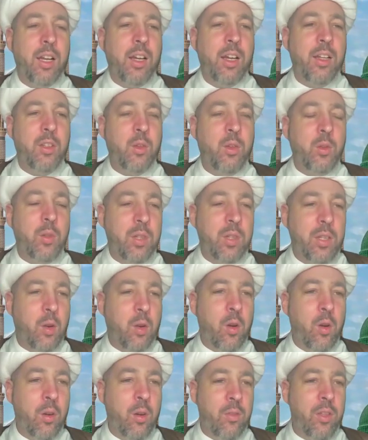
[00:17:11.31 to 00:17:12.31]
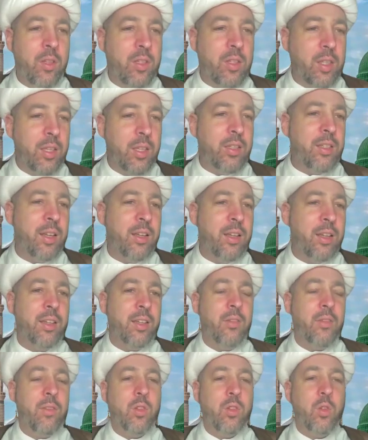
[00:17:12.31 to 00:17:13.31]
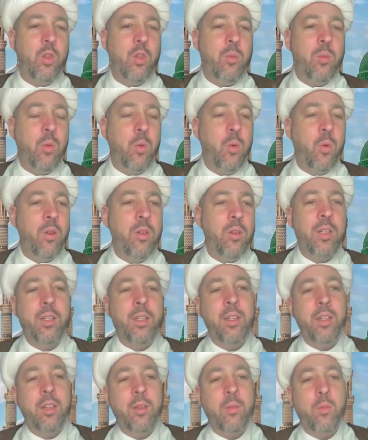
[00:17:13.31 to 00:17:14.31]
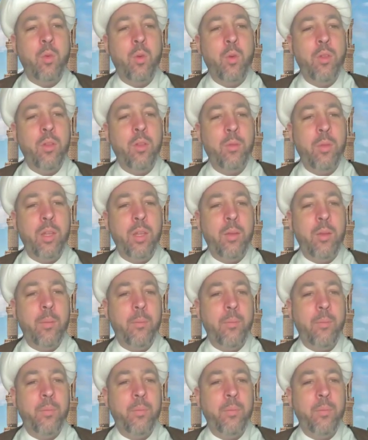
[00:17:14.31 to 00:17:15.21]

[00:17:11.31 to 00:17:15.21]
I don't need all of these things. I give it to the poor. They need it more than me.